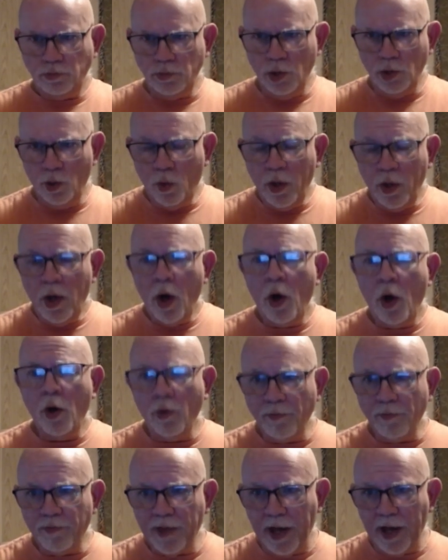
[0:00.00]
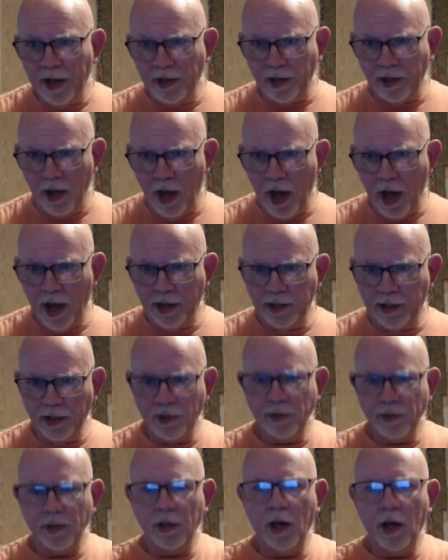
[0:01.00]
We hope that God,
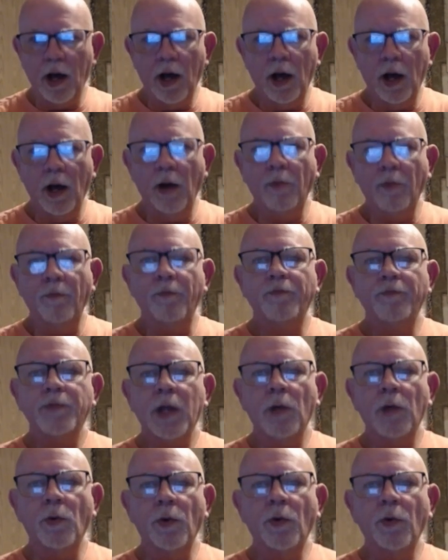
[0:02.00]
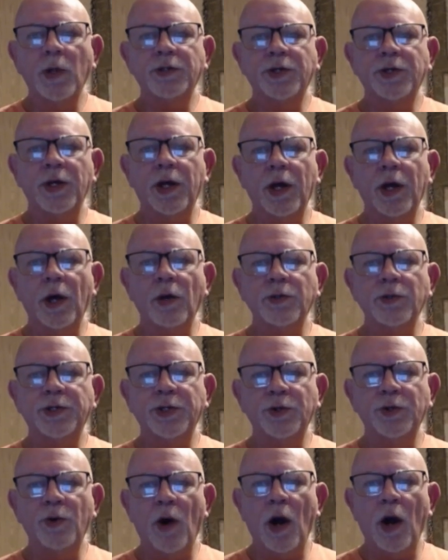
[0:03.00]
we want you to go
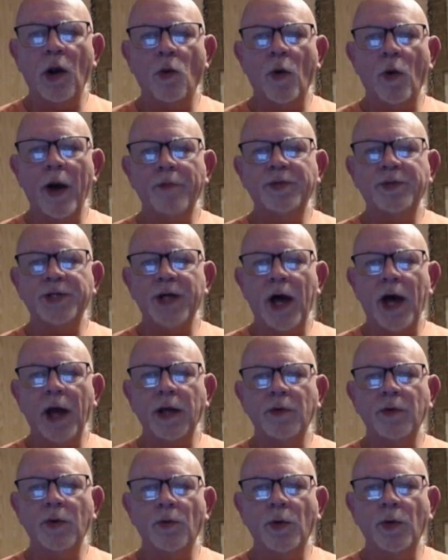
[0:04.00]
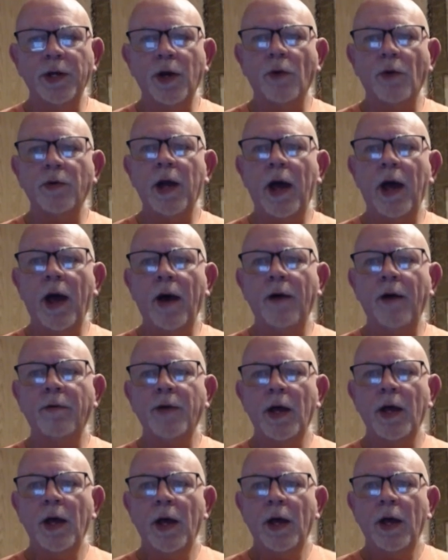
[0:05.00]
to our website. We don't have,
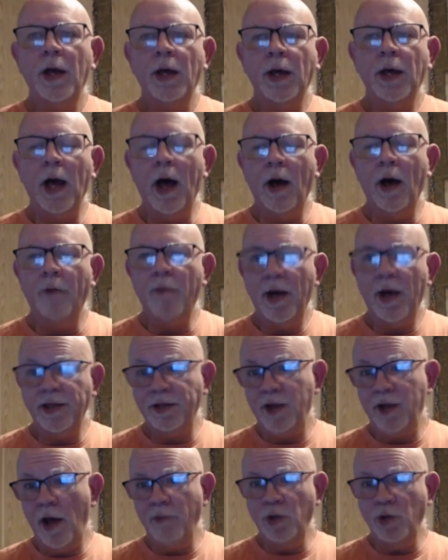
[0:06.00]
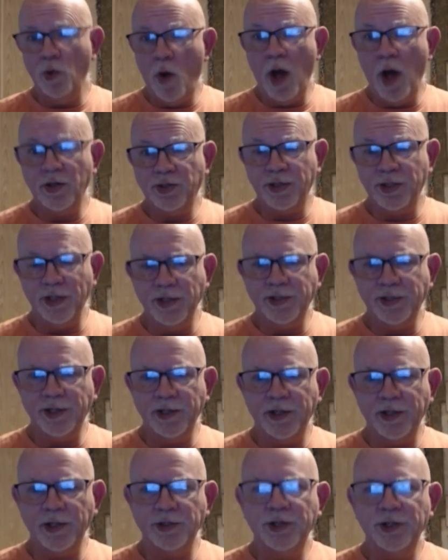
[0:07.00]
by the time you watch this,
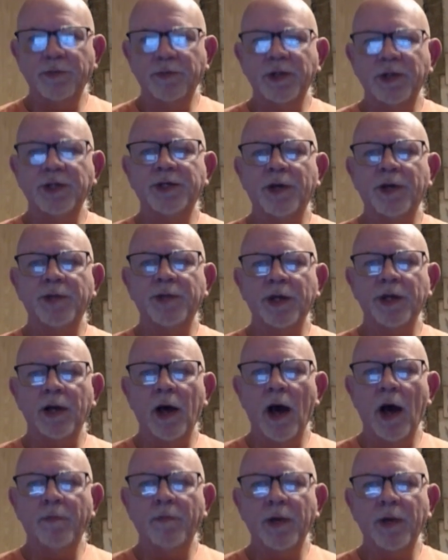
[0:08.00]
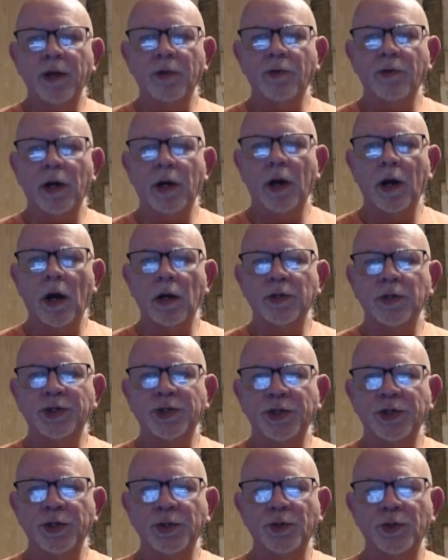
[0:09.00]
there should be something up in regard
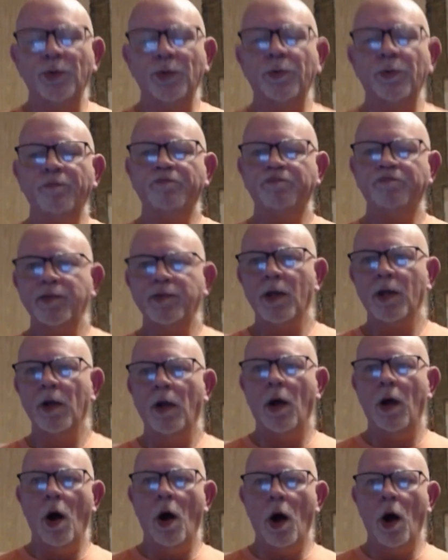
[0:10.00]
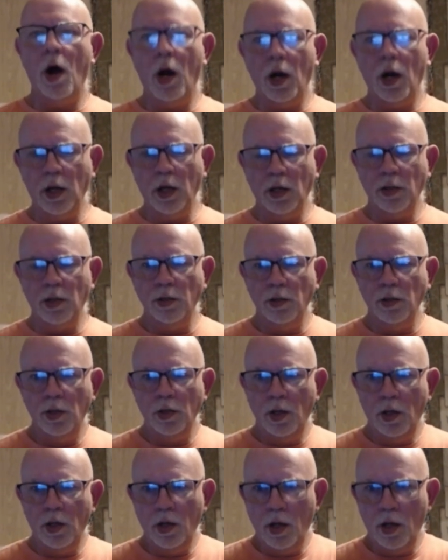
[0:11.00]
to our
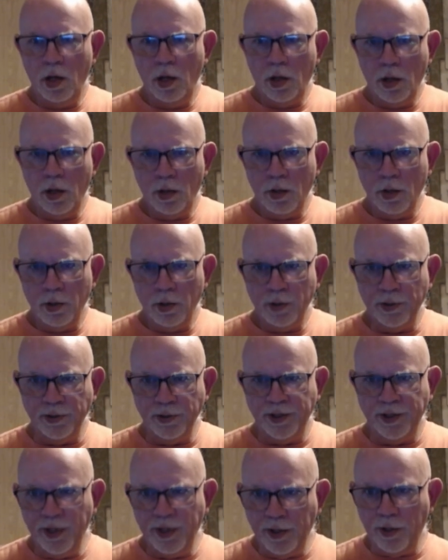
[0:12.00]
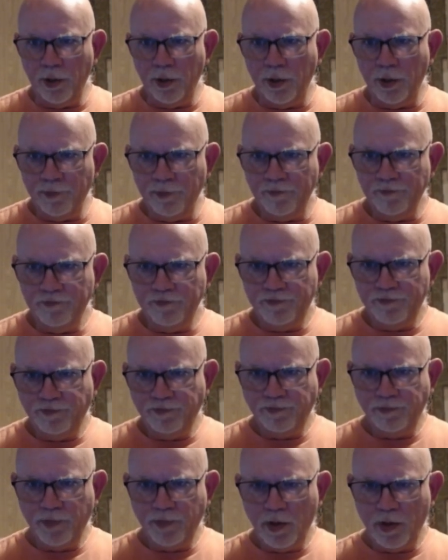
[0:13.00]
dinner
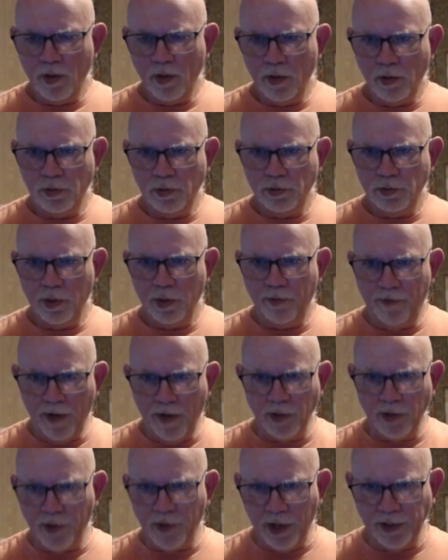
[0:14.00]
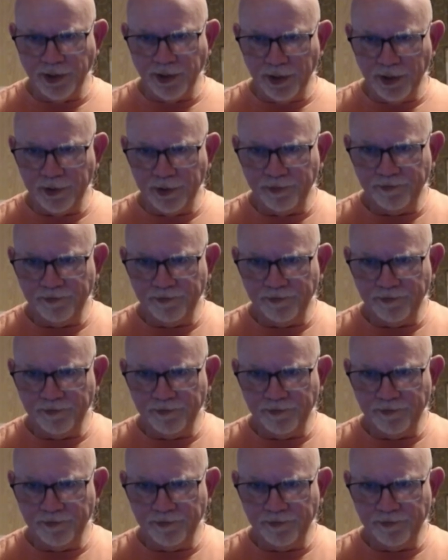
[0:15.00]
fundraiser.